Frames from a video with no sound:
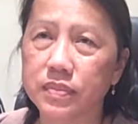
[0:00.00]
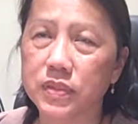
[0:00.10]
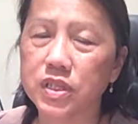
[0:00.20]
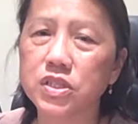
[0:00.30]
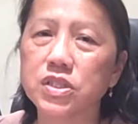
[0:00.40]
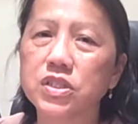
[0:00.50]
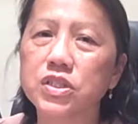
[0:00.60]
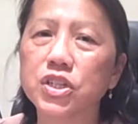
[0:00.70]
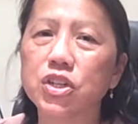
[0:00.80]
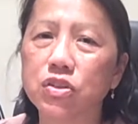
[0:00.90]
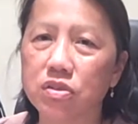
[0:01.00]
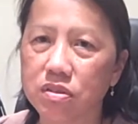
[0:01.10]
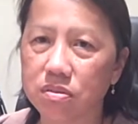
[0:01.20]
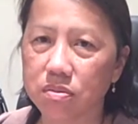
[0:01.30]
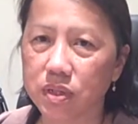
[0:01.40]
insecure
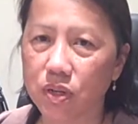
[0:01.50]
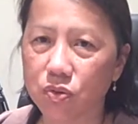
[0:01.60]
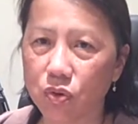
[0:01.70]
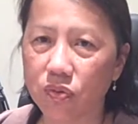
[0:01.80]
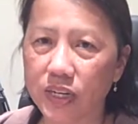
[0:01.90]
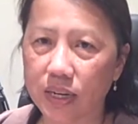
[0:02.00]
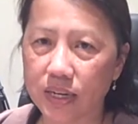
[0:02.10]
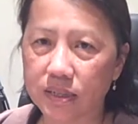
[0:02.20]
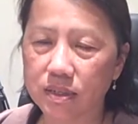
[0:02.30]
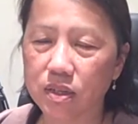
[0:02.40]
when I drove at night.